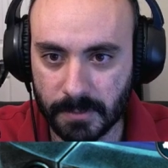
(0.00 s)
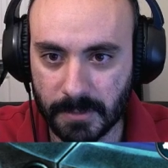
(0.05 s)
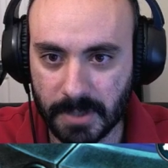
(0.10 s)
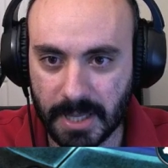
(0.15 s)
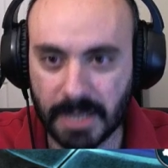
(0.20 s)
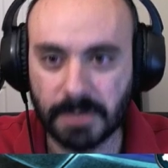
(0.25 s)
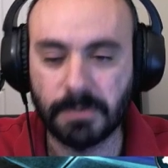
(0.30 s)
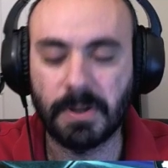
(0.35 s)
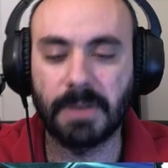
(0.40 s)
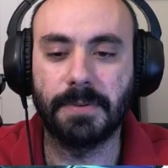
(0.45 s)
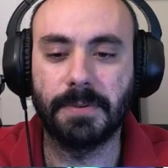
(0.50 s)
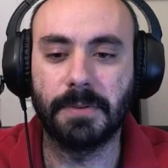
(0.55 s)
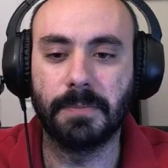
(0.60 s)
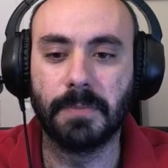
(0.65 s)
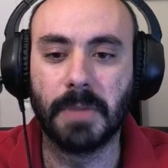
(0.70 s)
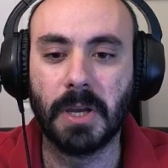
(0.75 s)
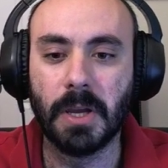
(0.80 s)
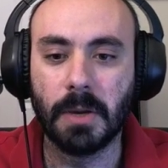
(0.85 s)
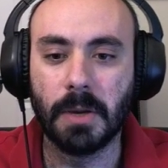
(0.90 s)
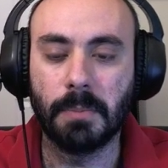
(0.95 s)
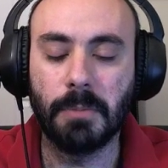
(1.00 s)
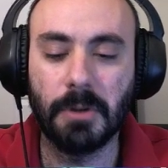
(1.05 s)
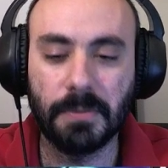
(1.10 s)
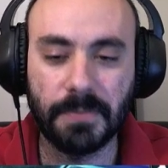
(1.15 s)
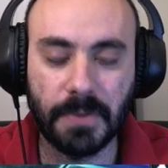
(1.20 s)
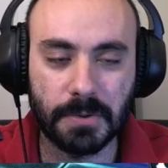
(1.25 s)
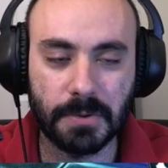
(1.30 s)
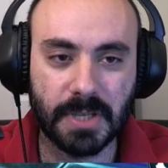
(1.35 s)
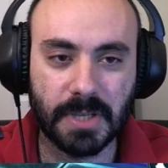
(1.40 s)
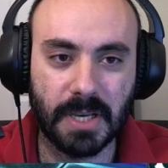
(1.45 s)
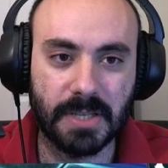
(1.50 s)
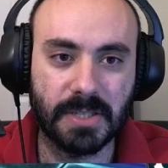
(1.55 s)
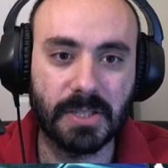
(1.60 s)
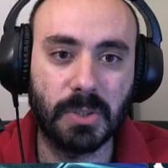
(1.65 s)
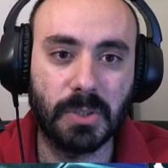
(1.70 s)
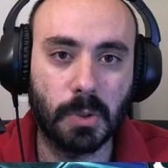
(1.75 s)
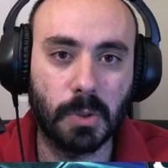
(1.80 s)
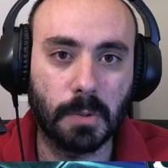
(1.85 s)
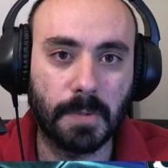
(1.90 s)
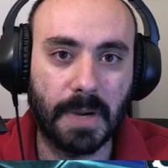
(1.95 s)
Las Rifle. Both of those guys can
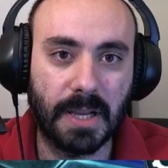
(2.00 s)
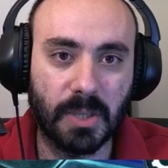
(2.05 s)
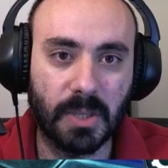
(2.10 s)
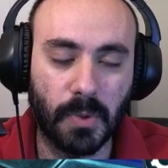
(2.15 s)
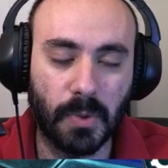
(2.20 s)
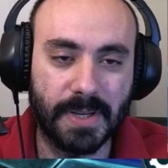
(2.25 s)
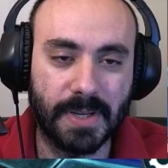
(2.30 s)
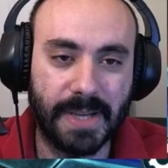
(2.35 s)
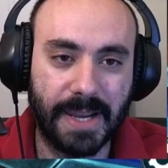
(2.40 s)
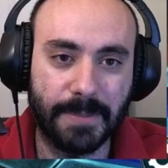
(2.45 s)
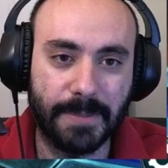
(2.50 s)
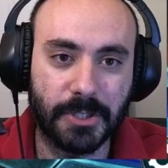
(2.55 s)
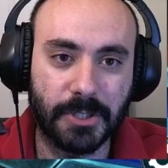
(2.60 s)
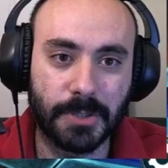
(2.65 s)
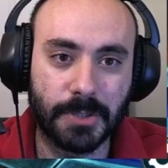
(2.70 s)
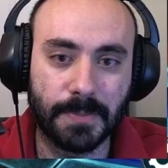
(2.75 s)
do a rally 1 damage.